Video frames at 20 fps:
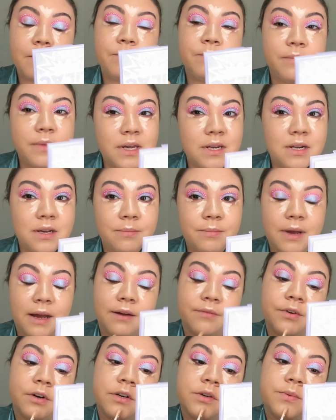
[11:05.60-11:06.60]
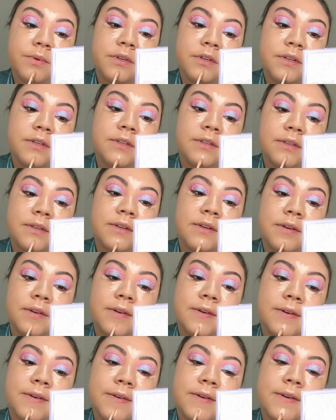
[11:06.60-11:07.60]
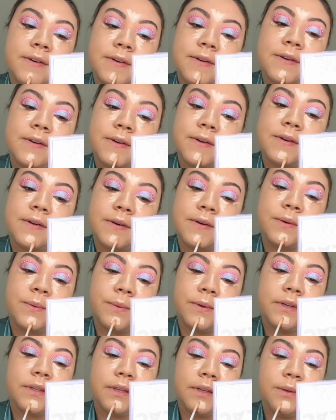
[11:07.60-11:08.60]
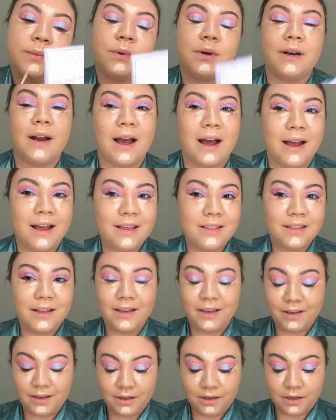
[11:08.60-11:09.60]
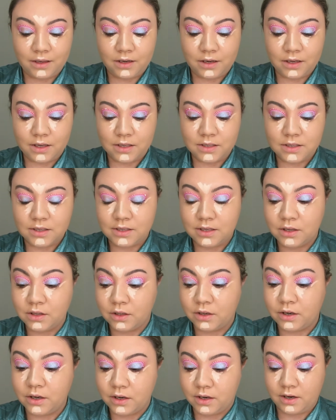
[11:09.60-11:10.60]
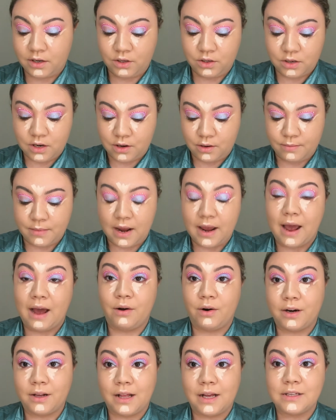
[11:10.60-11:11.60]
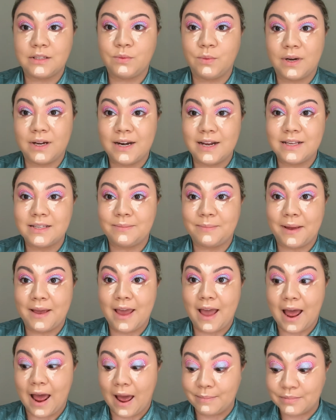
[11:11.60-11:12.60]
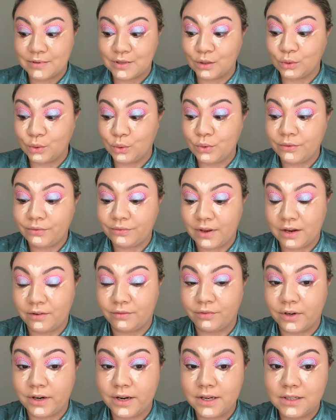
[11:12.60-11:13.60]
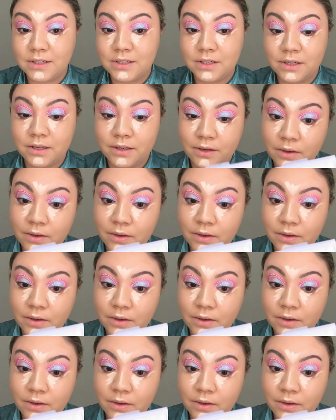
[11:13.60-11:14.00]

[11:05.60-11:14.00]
medium coverage, which is really what I like in a concealer. You know, my Hourglass one is my absolute favorite.